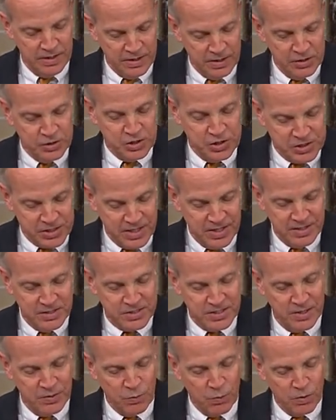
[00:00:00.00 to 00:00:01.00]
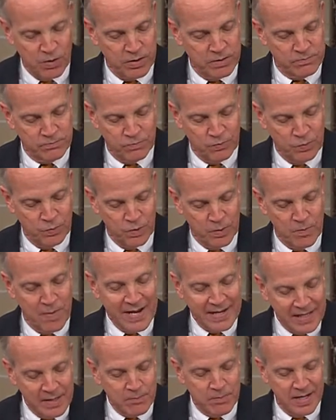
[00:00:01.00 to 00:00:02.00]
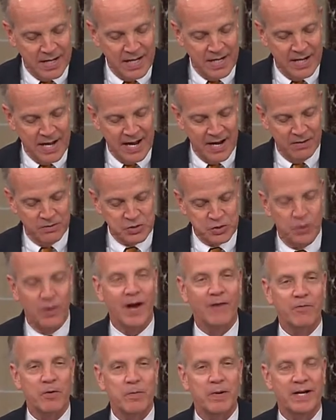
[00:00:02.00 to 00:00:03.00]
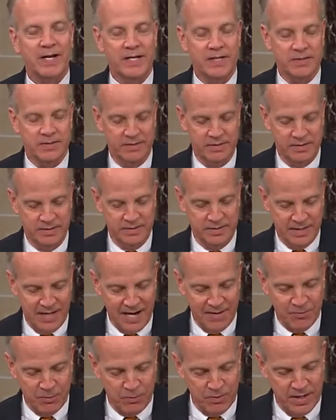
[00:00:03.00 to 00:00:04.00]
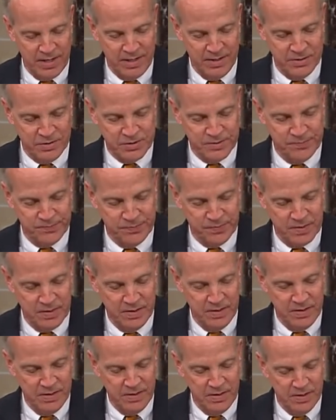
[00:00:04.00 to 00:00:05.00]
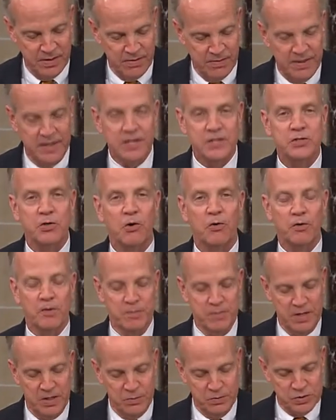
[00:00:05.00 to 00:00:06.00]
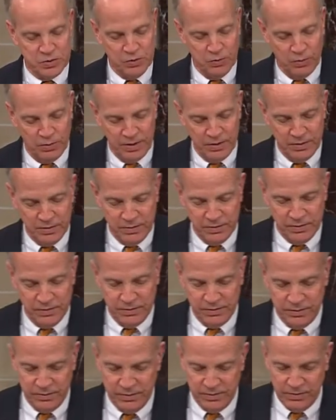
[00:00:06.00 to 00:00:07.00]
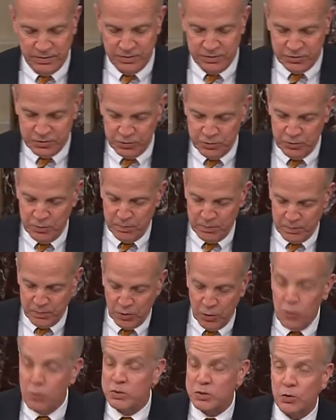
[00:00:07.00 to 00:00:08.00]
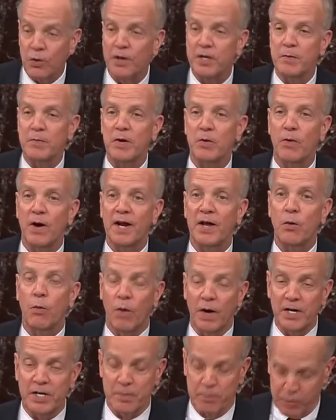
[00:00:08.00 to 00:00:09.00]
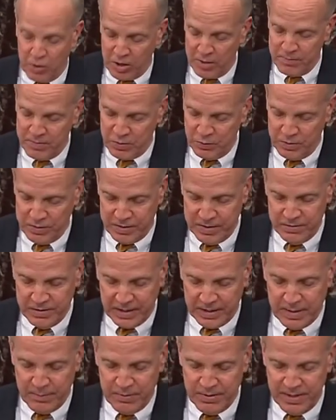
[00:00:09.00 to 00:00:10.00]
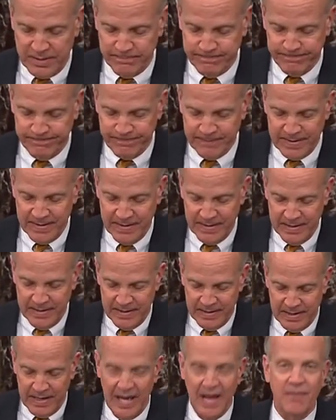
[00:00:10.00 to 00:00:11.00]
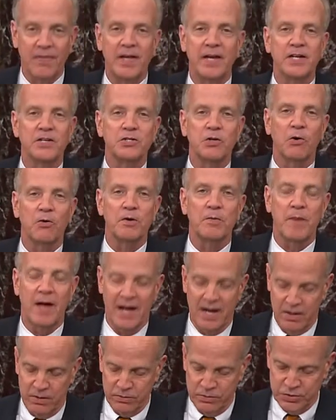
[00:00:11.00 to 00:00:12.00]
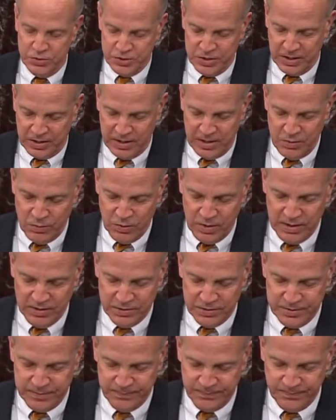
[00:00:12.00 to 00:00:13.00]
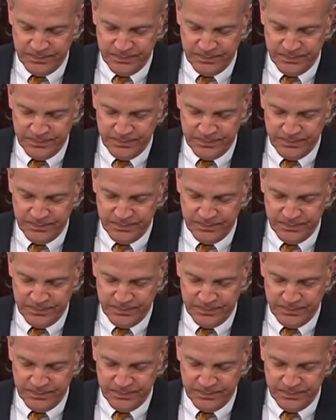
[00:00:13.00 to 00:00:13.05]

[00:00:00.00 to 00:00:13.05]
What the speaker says: He said, we're making money now so everybody can have a raise. Then he told them who was going to be running what department within the company, and then he told them how sick he was.